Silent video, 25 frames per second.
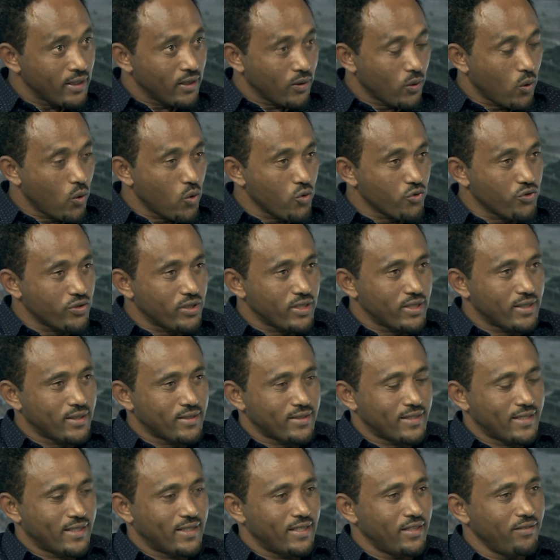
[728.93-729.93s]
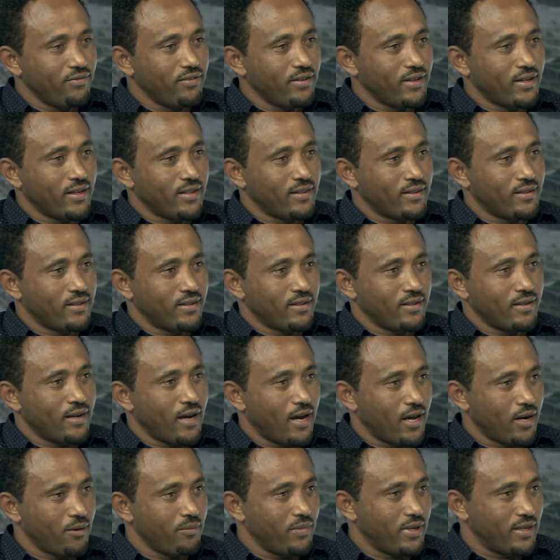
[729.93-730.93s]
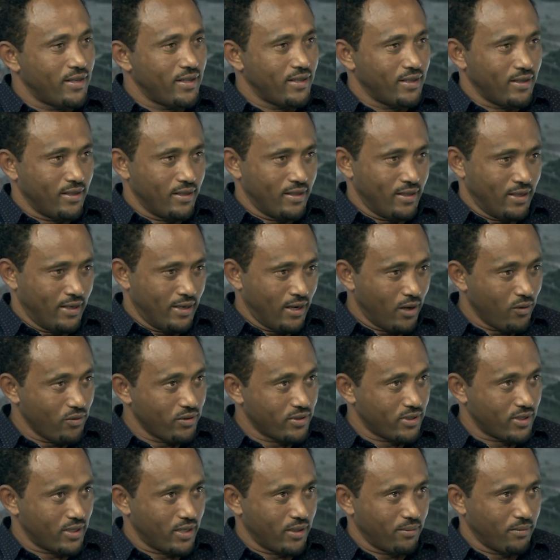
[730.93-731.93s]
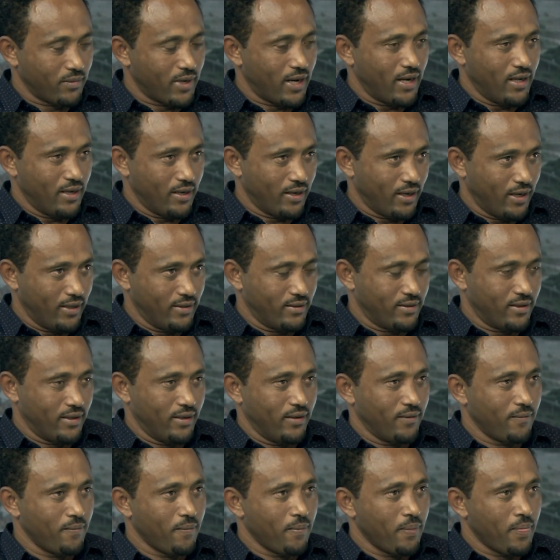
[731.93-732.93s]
causing significant harm in the downstream country.